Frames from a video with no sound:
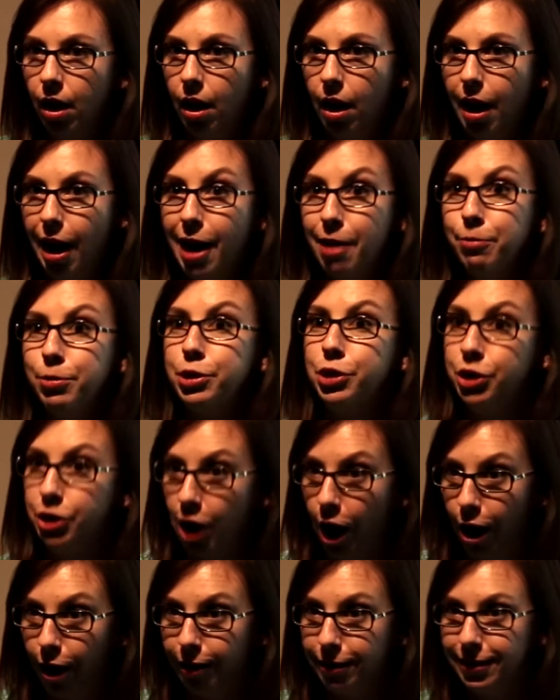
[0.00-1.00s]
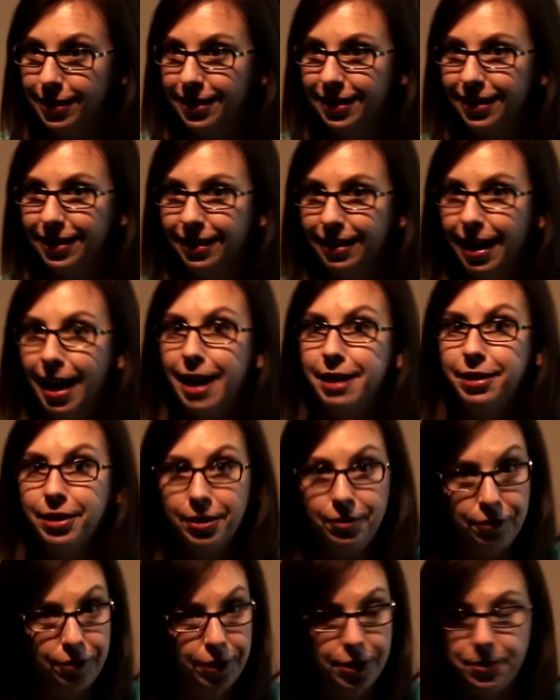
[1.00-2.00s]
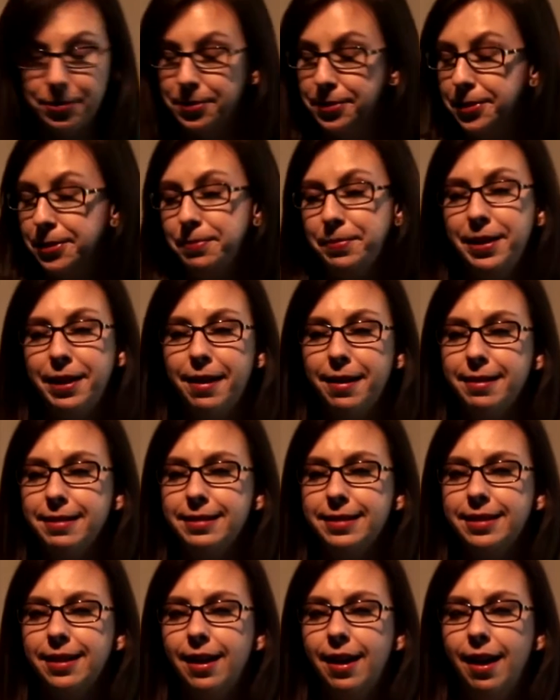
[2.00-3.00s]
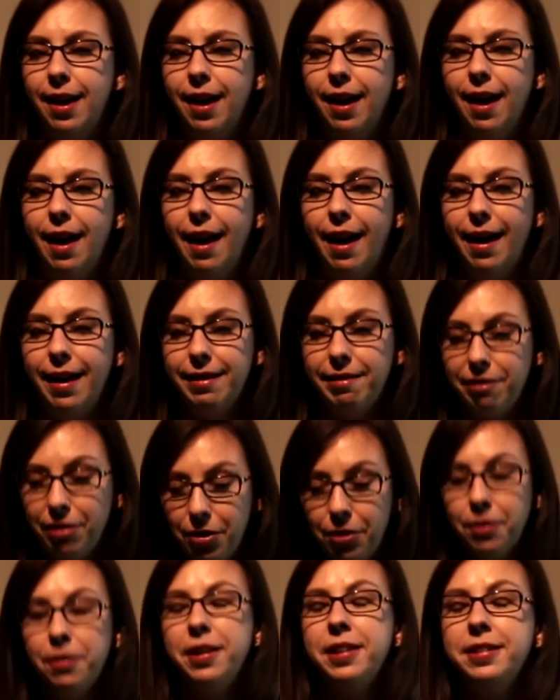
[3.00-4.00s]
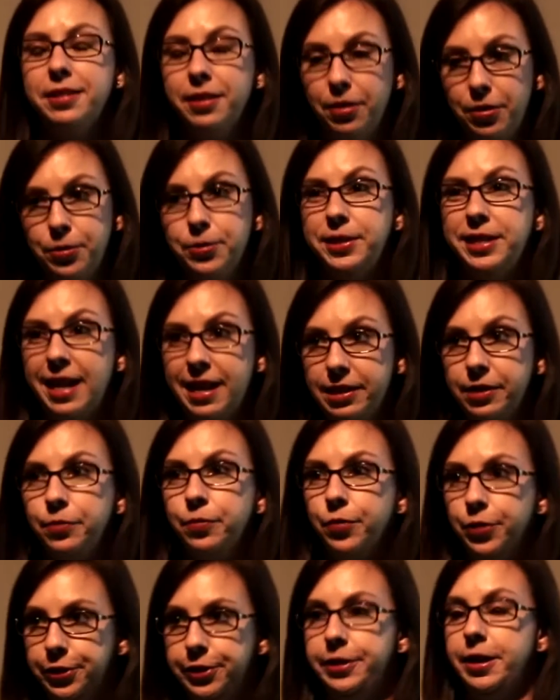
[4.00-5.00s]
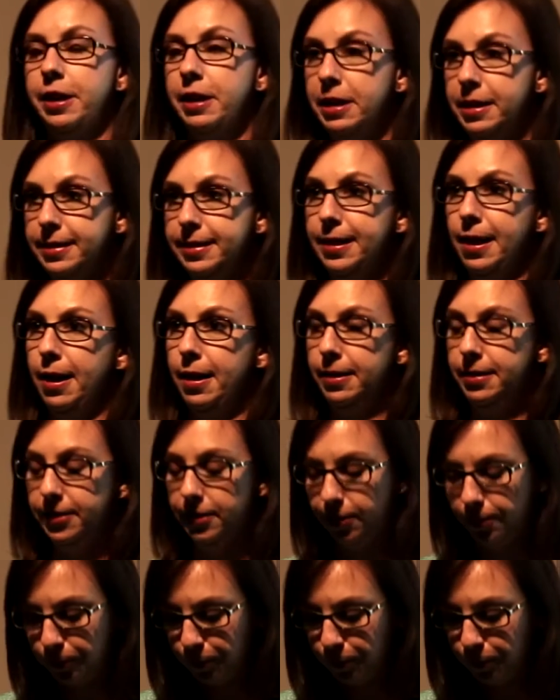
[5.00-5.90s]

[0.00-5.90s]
I was shocked and confused because I knew his enthusiasm for studying science.